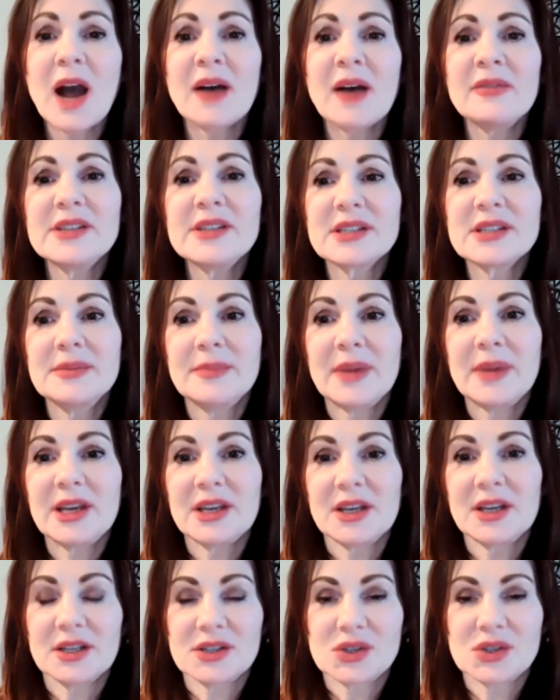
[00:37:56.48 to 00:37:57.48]
Obviously,
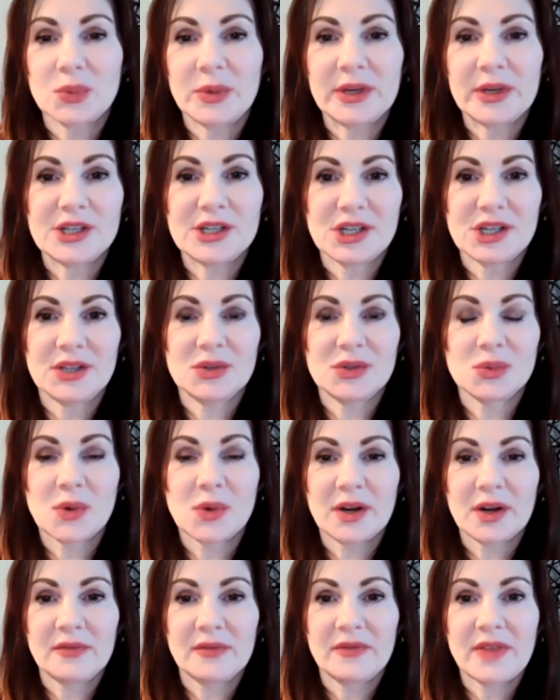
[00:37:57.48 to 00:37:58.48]
making a switch is
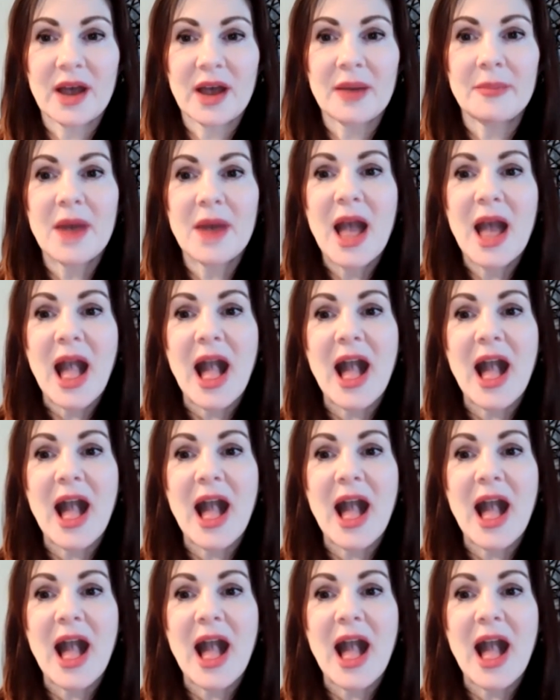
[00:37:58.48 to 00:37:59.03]
one of them.